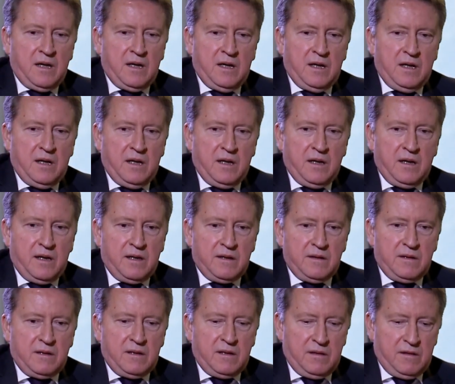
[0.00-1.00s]
uh,
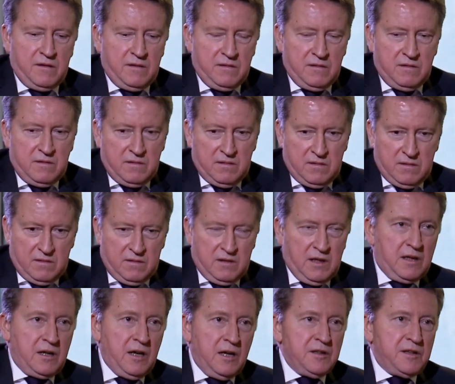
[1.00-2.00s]
and uh,
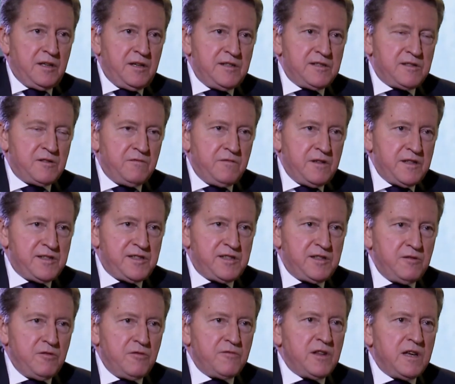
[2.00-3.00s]
the countries of
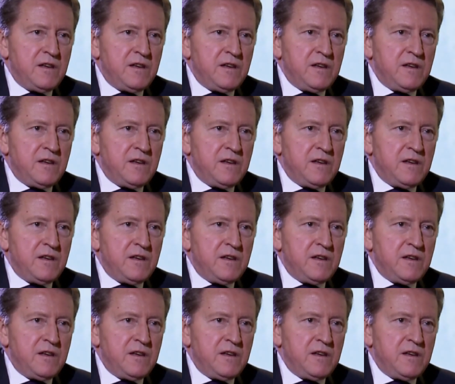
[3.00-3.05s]
SCO,